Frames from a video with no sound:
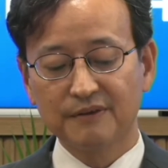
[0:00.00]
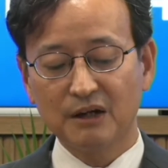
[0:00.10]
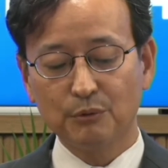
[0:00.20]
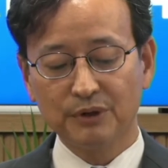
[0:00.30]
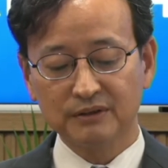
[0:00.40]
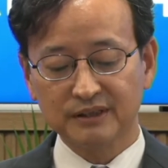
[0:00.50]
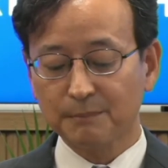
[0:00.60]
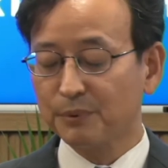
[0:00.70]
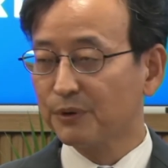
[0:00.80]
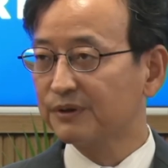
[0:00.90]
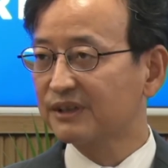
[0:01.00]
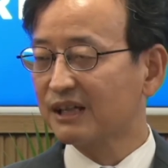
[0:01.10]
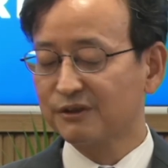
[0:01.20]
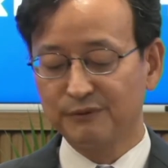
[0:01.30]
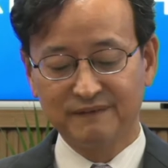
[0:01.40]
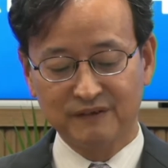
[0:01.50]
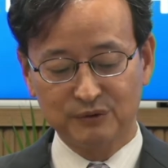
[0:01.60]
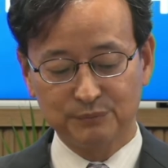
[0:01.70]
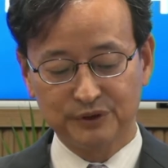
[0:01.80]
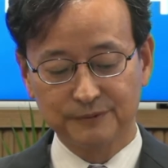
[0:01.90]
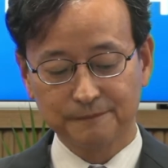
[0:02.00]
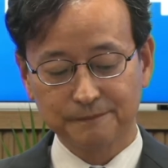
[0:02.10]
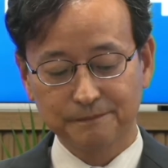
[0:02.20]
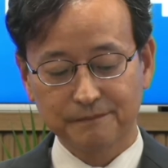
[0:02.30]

that will support such reforms.